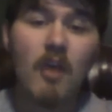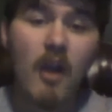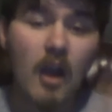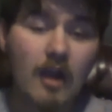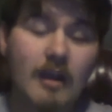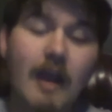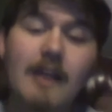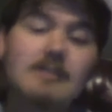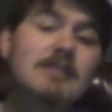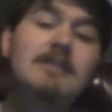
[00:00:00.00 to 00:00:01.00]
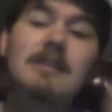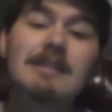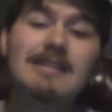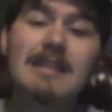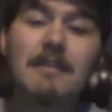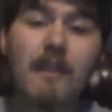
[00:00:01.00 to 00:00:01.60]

uh, constantly to see if I've